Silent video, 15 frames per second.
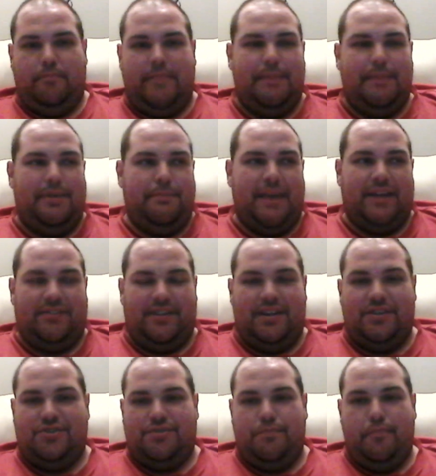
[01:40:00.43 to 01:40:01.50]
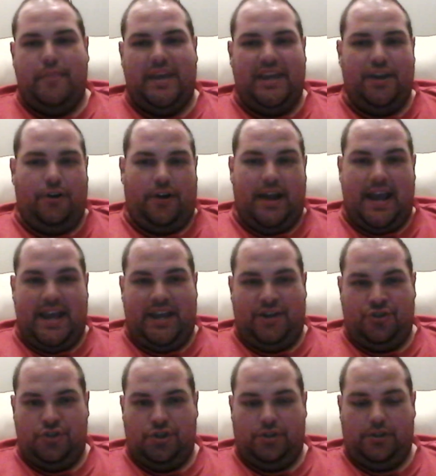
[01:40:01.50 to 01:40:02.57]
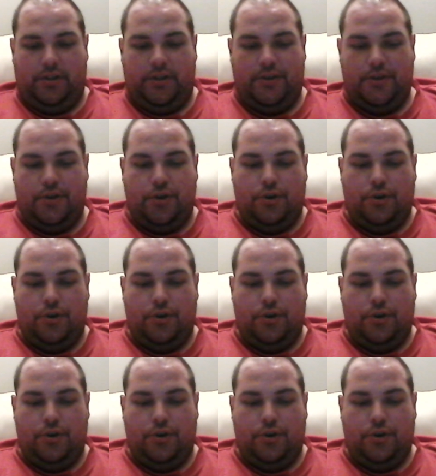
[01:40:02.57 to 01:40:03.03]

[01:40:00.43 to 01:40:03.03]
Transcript: Maybe message me or Angel.